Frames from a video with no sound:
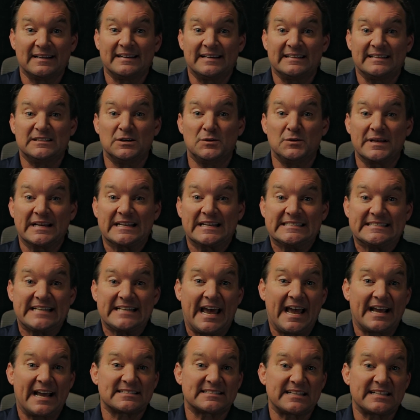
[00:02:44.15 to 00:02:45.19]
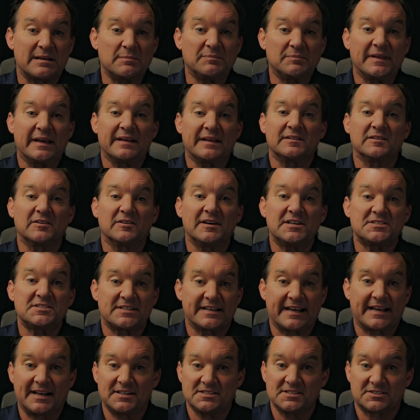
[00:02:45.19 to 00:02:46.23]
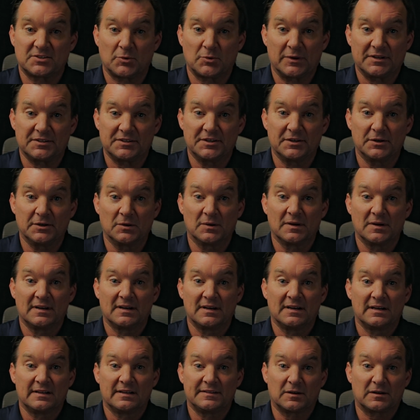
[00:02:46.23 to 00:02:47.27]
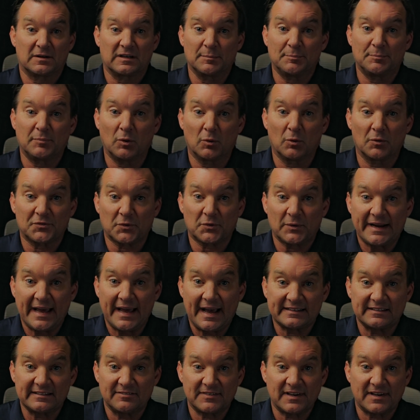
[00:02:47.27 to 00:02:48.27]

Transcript: and do the exact same thing the listing agent is going to do. They're going to pull 3 active